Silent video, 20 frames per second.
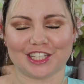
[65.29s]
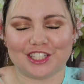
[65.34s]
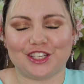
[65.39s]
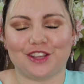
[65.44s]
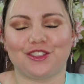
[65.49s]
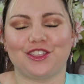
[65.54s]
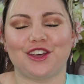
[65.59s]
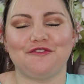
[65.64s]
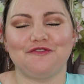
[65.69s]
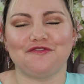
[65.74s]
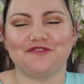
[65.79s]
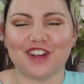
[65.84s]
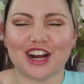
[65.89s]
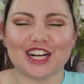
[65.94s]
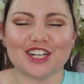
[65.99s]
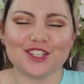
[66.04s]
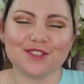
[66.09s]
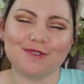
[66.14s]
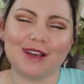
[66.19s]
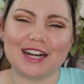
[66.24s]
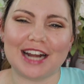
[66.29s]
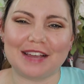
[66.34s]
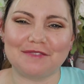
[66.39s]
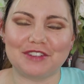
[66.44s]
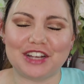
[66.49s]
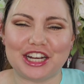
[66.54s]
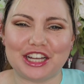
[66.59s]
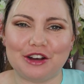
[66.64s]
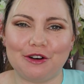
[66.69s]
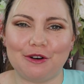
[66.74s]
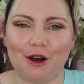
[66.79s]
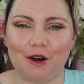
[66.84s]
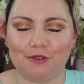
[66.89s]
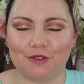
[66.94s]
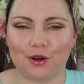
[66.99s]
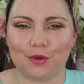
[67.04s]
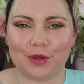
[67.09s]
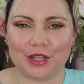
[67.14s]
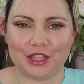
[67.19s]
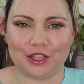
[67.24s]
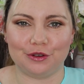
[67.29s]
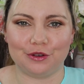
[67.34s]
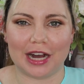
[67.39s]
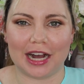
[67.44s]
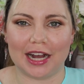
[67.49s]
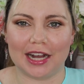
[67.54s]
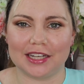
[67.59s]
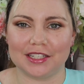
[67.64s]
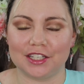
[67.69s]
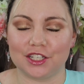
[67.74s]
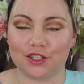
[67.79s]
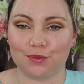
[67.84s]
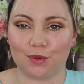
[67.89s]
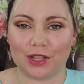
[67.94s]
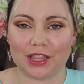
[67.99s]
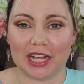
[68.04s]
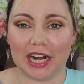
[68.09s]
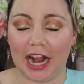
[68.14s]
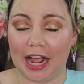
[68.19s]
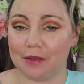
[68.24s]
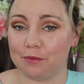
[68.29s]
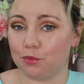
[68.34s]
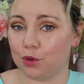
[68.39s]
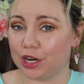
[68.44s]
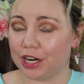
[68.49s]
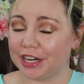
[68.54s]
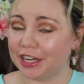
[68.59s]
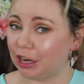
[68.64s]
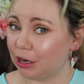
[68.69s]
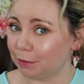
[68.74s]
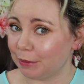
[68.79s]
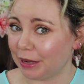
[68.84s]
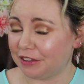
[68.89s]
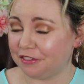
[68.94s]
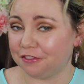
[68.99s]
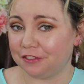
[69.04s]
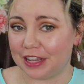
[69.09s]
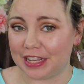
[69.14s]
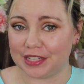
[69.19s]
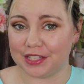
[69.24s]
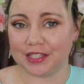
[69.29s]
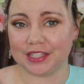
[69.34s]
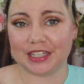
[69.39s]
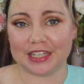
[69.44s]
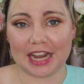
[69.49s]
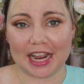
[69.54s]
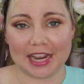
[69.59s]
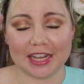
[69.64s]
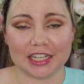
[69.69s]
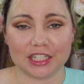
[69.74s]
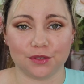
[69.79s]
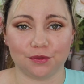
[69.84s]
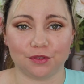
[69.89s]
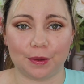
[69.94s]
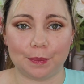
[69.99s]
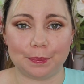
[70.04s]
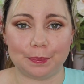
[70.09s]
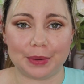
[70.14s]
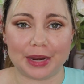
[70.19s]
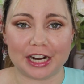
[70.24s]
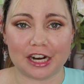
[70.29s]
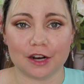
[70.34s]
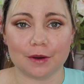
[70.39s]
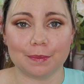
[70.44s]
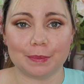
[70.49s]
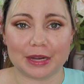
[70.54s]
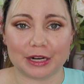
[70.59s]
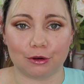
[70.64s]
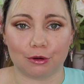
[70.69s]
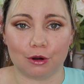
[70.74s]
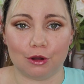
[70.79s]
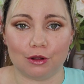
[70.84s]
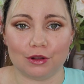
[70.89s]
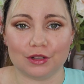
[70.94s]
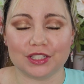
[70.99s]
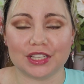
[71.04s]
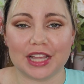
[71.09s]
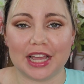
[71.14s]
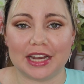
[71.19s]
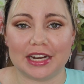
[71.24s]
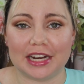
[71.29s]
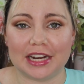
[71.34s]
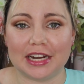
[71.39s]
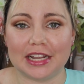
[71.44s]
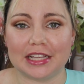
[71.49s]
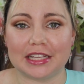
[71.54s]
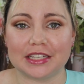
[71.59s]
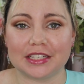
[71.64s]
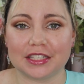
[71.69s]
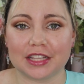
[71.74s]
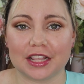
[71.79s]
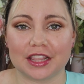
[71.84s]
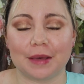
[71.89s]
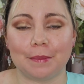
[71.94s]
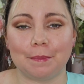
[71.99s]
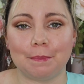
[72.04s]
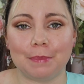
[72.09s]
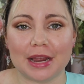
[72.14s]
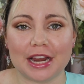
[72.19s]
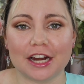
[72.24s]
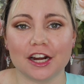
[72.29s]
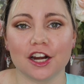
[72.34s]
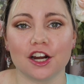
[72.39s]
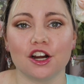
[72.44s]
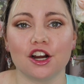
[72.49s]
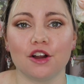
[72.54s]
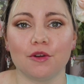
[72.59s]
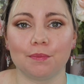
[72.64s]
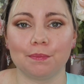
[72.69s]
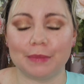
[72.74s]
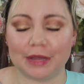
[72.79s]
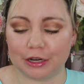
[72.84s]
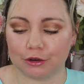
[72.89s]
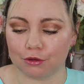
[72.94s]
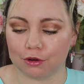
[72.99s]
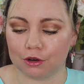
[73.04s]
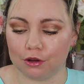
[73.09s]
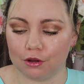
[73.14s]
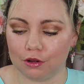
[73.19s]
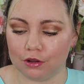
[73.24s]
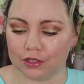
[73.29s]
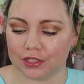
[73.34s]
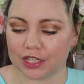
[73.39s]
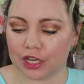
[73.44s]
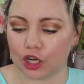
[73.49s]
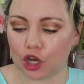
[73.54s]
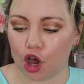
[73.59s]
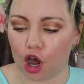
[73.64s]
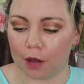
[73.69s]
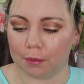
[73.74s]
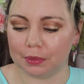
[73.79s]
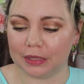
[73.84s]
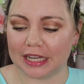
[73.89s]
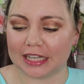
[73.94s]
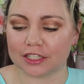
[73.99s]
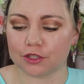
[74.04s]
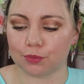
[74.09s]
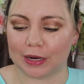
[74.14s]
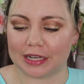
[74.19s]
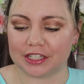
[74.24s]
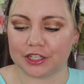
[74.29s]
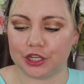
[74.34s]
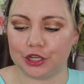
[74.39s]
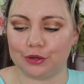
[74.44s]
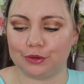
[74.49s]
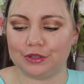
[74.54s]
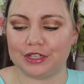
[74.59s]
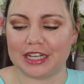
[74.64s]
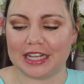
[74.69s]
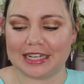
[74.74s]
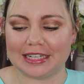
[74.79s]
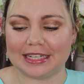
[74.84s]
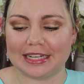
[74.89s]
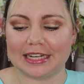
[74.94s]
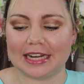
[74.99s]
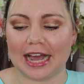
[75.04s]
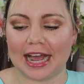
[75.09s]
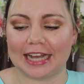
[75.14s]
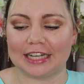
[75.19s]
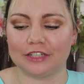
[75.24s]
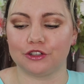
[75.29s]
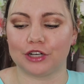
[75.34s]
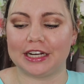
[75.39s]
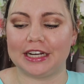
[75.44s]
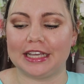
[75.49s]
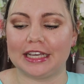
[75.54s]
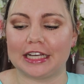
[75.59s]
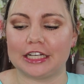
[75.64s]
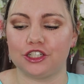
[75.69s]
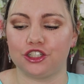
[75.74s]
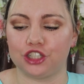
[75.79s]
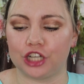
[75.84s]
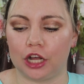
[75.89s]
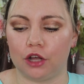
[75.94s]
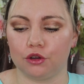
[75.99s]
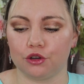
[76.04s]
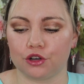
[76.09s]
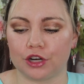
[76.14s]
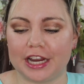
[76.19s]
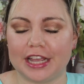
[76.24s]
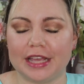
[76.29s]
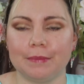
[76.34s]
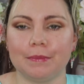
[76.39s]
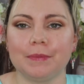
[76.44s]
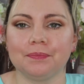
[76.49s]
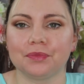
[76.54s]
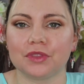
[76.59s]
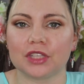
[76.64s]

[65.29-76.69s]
So the first one I'm gonna go over with you guys is one that I'm wearing on my face today. It's from Bareminerals, and it is the Bareminerals Complex Rescue Tinted Hydrating Gel Cream.